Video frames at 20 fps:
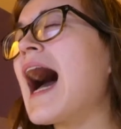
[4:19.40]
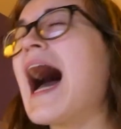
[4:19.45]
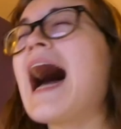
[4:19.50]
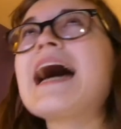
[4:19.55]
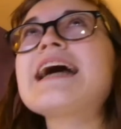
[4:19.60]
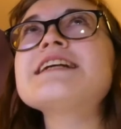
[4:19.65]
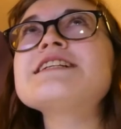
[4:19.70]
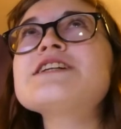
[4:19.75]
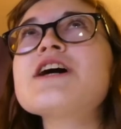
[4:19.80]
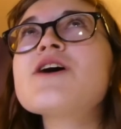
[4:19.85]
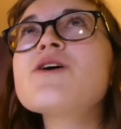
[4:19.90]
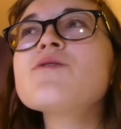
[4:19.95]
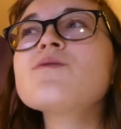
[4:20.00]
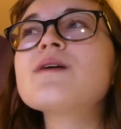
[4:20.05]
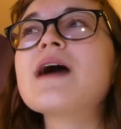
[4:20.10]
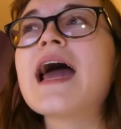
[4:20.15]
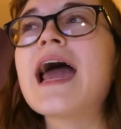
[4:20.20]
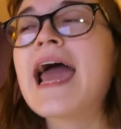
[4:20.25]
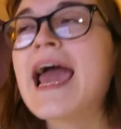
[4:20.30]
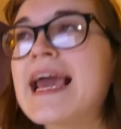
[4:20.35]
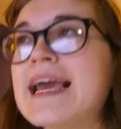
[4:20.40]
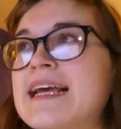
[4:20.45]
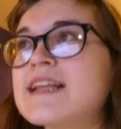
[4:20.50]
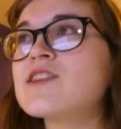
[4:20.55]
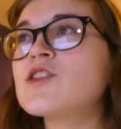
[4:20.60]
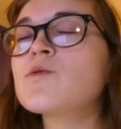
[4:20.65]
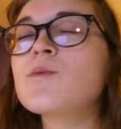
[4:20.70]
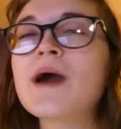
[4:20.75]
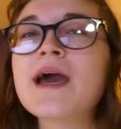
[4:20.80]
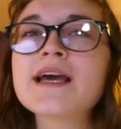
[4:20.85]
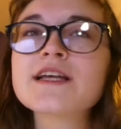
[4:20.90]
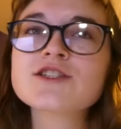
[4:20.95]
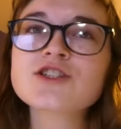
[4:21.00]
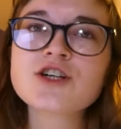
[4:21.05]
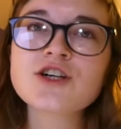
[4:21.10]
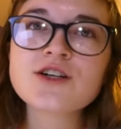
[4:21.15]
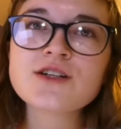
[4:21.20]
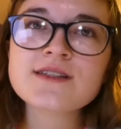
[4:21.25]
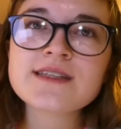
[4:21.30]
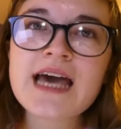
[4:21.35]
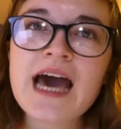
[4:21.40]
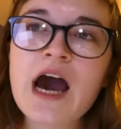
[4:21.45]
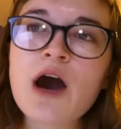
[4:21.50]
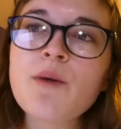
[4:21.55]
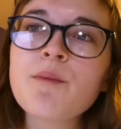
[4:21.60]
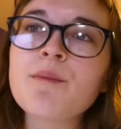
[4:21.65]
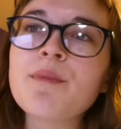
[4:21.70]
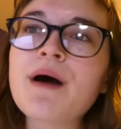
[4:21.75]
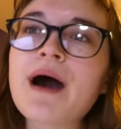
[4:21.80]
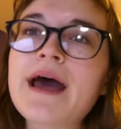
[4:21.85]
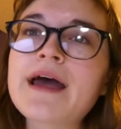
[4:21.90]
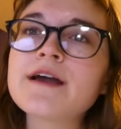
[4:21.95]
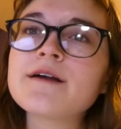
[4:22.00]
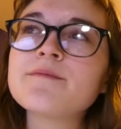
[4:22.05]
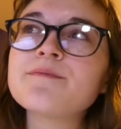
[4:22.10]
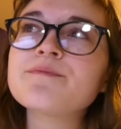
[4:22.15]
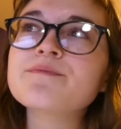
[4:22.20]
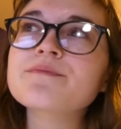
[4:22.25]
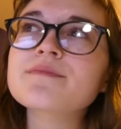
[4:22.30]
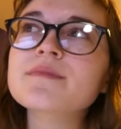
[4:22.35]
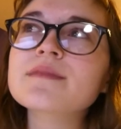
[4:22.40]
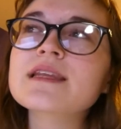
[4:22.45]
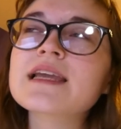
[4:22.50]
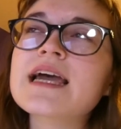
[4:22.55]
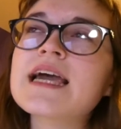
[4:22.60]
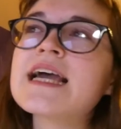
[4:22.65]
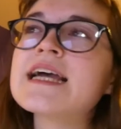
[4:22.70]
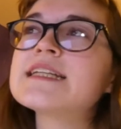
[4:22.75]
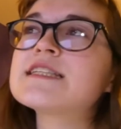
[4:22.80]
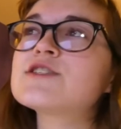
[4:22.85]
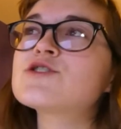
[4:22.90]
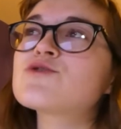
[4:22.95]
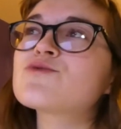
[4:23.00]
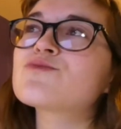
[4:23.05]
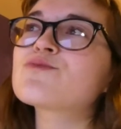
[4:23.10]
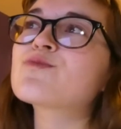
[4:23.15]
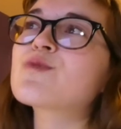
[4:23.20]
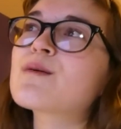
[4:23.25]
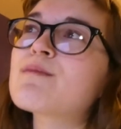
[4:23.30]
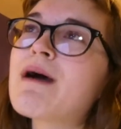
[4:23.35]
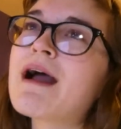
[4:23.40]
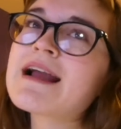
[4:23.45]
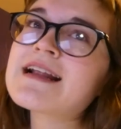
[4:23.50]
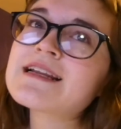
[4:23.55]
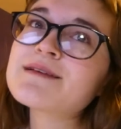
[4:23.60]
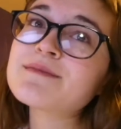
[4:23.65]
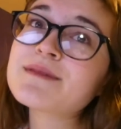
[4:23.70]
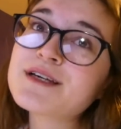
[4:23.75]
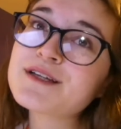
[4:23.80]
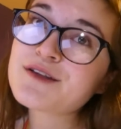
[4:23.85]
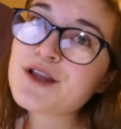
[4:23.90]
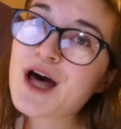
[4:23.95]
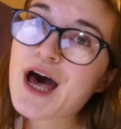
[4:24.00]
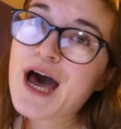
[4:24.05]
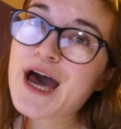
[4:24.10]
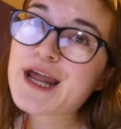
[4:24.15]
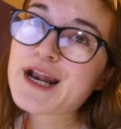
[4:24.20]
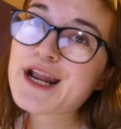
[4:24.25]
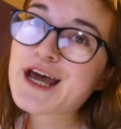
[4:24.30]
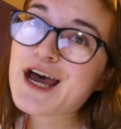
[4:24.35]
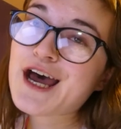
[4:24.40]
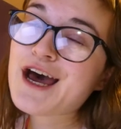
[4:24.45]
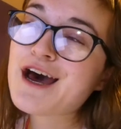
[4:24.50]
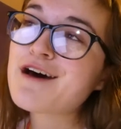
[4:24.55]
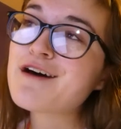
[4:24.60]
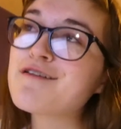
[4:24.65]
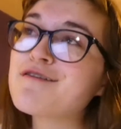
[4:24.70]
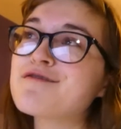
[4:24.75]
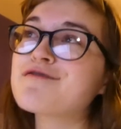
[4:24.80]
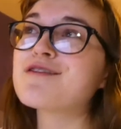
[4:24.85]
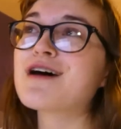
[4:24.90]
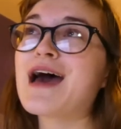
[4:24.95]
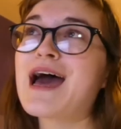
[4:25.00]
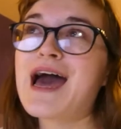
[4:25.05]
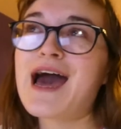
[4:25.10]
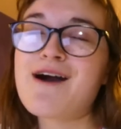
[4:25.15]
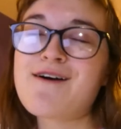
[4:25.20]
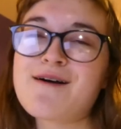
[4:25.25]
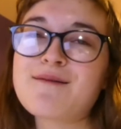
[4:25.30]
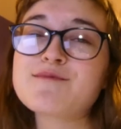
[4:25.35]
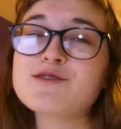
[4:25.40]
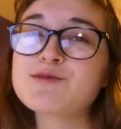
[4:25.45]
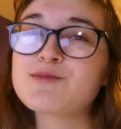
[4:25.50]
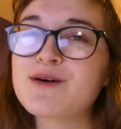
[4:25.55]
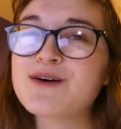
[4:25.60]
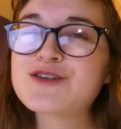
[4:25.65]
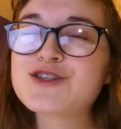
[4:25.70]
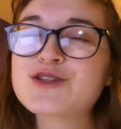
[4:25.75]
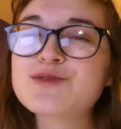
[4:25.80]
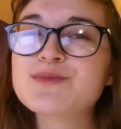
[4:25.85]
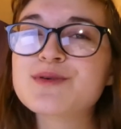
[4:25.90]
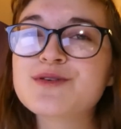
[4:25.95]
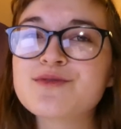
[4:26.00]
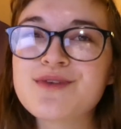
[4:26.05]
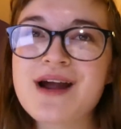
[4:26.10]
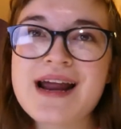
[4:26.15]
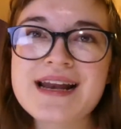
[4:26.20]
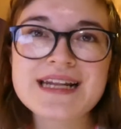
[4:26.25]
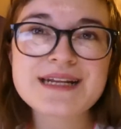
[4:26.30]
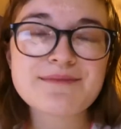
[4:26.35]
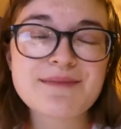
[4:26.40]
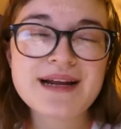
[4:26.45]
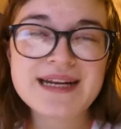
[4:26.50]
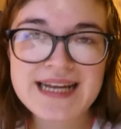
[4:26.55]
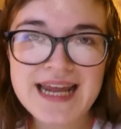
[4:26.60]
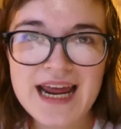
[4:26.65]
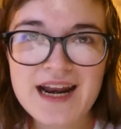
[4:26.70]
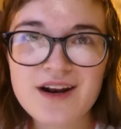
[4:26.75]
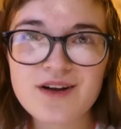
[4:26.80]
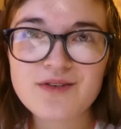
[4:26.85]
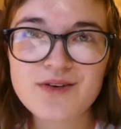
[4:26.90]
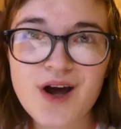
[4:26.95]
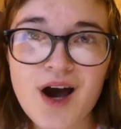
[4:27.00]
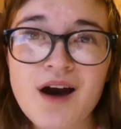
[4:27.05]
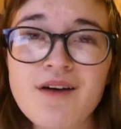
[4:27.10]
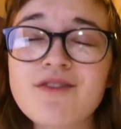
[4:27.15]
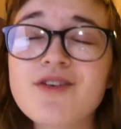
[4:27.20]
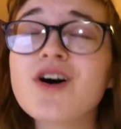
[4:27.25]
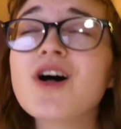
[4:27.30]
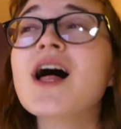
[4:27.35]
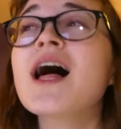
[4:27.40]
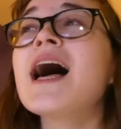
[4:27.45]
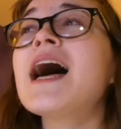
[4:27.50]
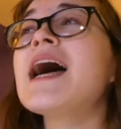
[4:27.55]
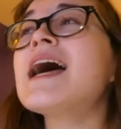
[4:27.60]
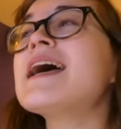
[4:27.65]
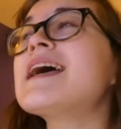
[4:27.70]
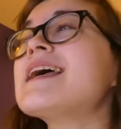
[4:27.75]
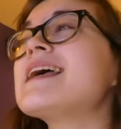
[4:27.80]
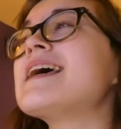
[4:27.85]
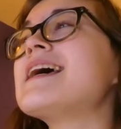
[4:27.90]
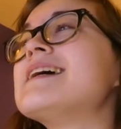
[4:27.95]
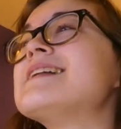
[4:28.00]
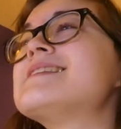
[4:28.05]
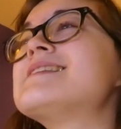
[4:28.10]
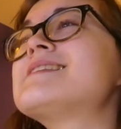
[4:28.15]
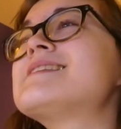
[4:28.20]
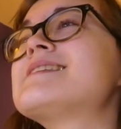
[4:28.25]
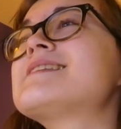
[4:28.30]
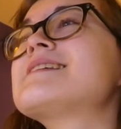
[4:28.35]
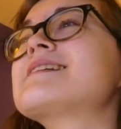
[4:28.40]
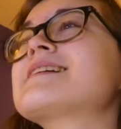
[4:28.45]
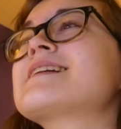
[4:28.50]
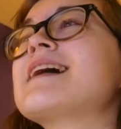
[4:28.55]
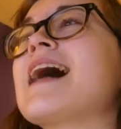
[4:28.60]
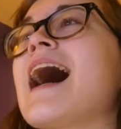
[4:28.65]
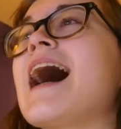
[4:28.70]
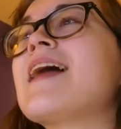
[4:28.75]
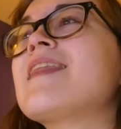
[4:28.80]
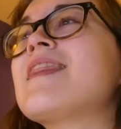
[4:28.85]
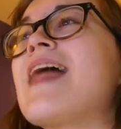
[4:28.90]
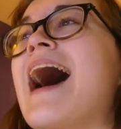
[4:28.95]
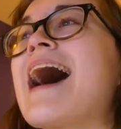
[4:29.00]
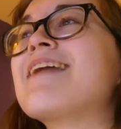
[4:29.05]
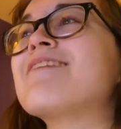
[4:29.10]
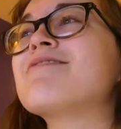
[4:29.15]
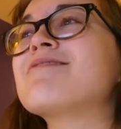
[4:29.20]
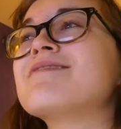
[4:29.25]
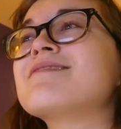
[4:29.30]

I don't hate the way it turns out, but it's reminding me a lot of how I'm supposed to be writing my Nano novel. It's that